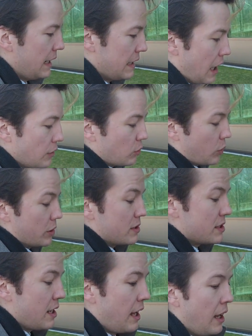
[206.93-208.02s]
In other
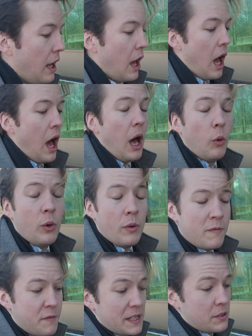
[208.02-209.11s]
words, how
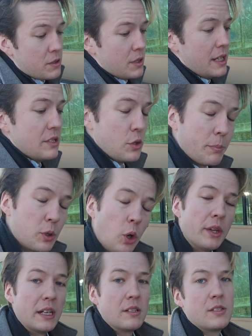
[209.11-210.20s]
fit is the
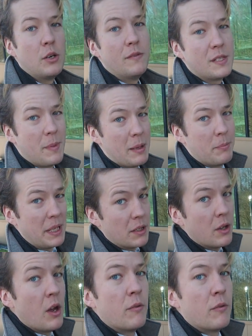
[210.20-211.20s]
product service mapping